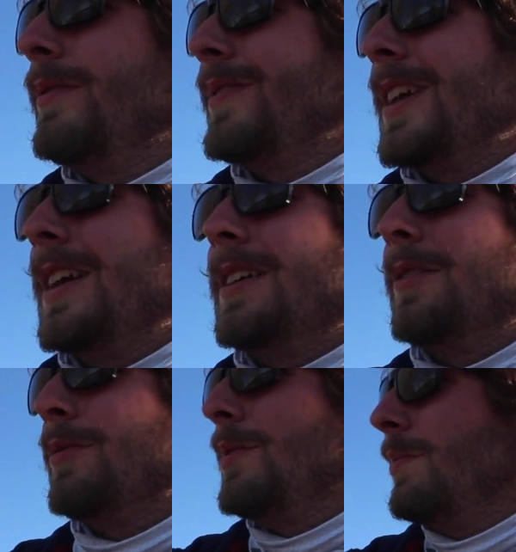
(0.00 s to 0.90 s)
We've got
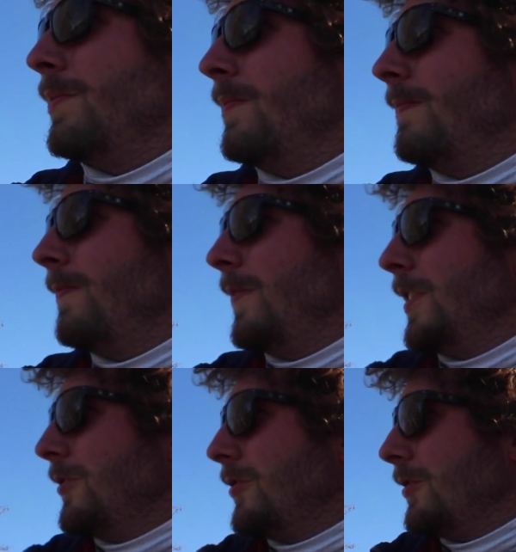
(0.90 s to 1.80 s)
3
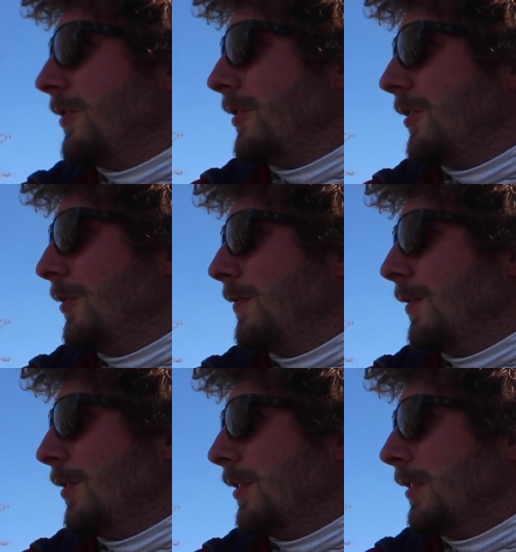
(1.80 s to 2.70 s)
fish so
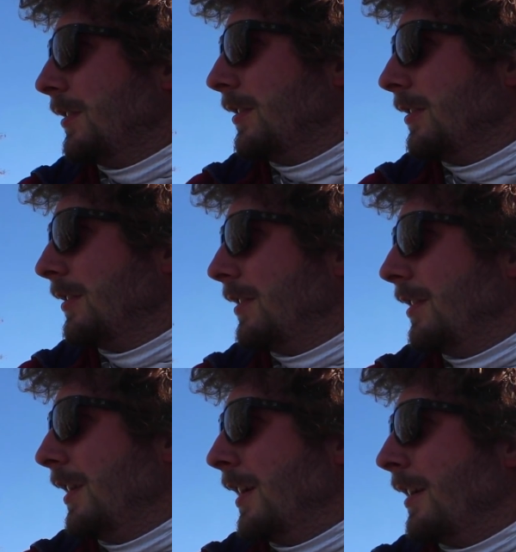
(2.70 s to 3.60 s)
far
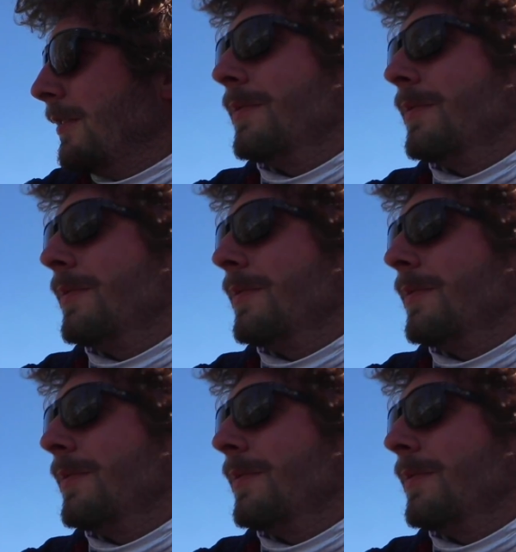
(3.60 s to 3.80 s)
today.